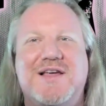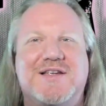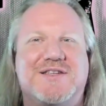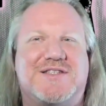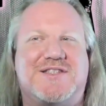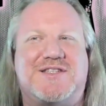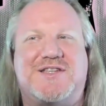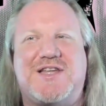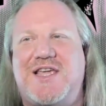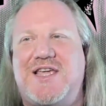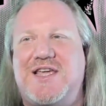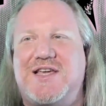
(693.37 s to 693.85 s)

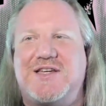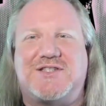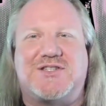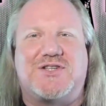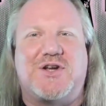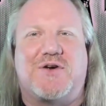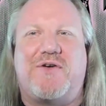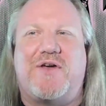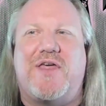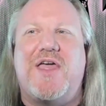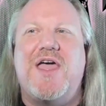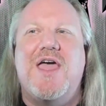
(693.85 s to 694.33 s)
C is
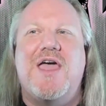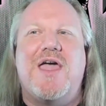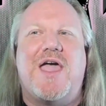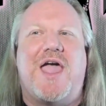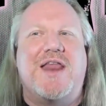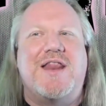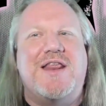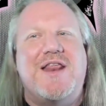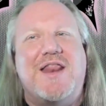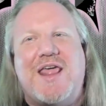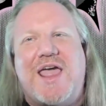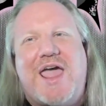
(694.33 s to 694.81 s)
so far.
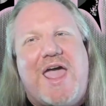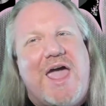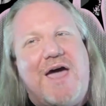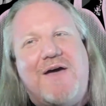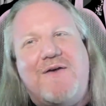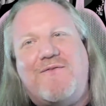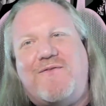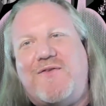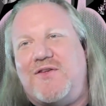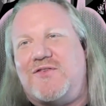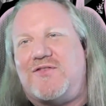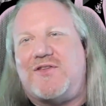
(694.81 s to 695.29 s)
And an
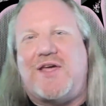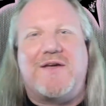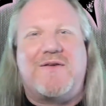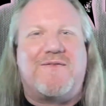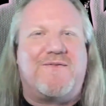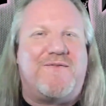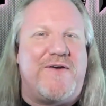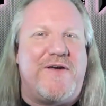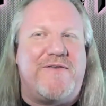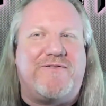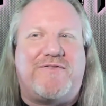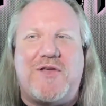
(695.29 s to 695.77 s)
F is,
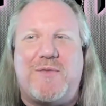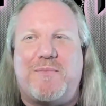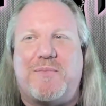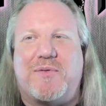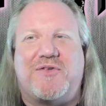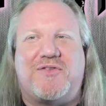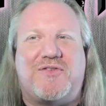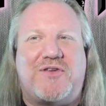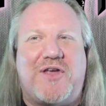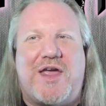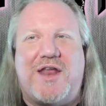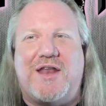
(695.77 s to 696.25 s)
like,
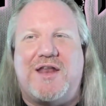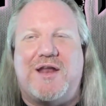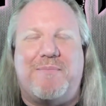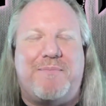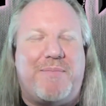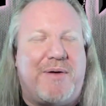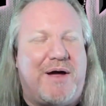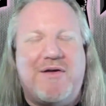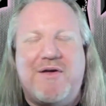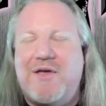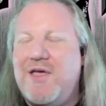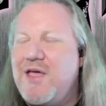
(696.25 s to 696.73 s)
50% and
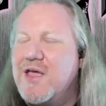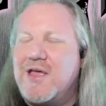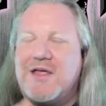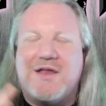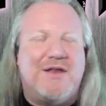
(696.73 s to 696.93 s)
above.